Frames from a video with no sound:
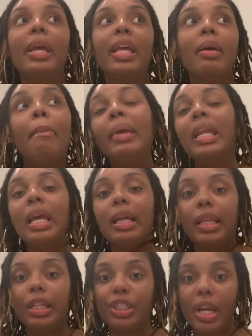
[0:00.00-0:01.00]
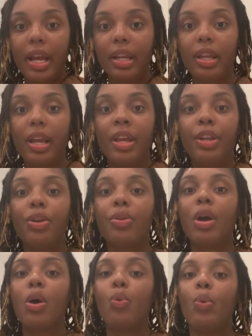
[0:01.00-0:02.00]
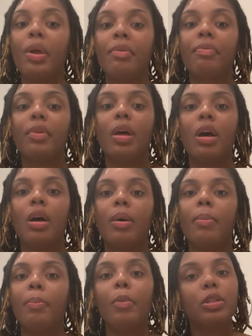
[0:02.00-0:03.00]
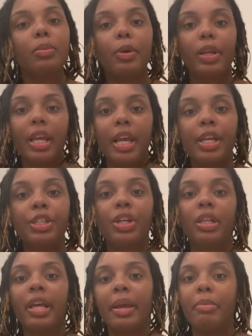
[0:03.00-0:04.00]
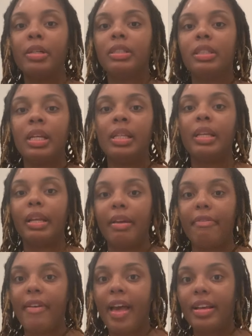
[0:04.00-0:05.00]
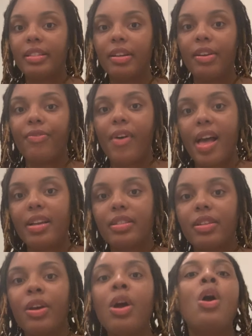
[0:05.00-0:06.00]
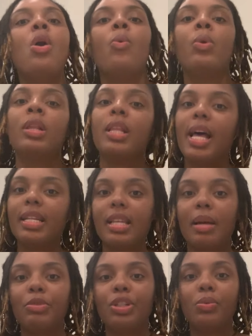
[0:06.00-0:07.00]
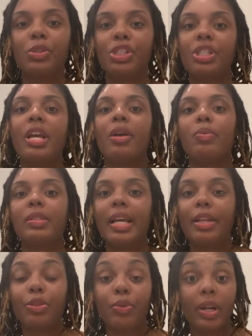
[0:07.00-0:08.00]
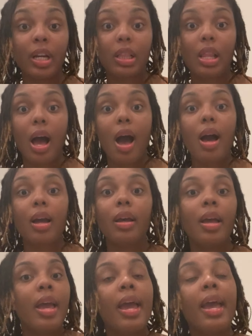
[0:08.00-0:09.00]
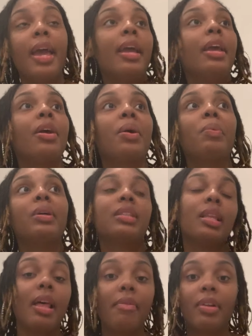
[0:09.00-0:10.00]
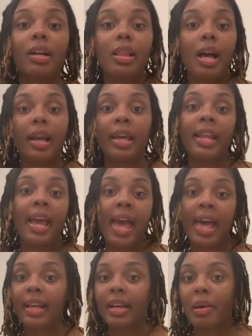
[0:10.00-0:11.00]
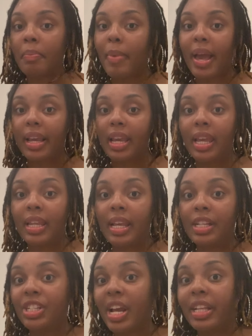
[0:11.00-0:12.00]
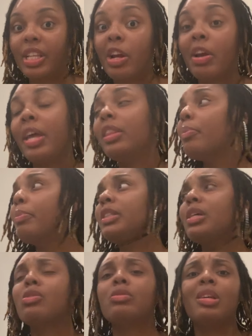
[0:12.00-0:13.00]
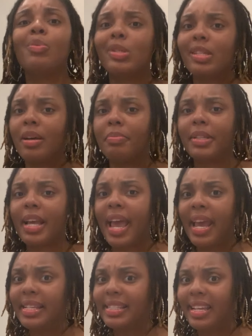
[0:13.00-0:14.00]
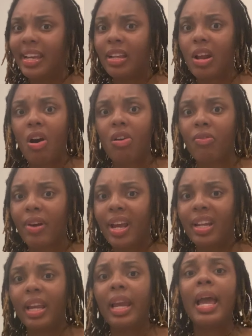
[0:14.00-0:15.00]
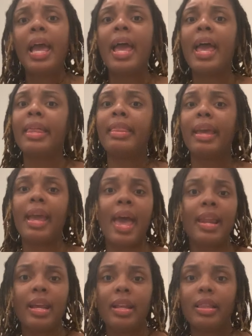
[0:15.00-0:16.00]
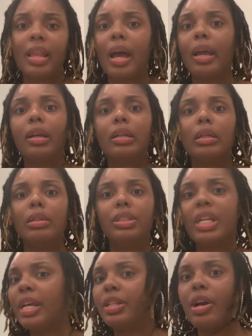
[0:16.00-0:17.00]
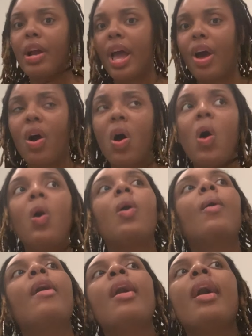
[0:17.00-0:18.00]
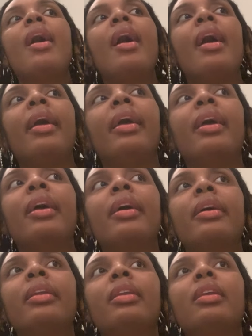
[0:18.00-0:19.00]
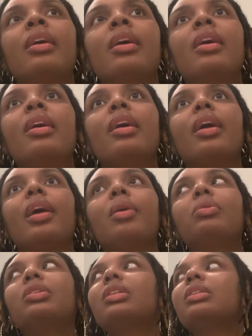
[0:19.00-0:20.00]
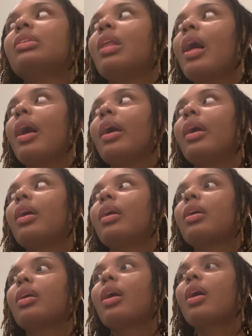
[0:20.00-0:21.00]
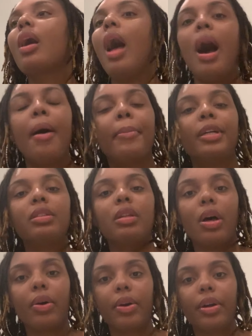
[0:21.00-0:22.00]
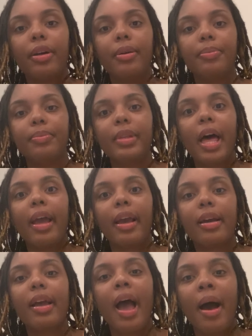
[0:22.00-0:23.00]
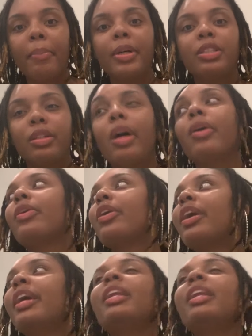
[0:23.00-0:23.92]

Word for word: being immediately checked. And you know, with um, multiple kids, your labors tend to get faster and faster. Well, the last time she was checked was at three o'clock and here it was 11 o'clock and they hadn't come back in and checked her and the pitocin was up to 18 already and they hadn't like checked her at all and it was just like how much longer like how much longer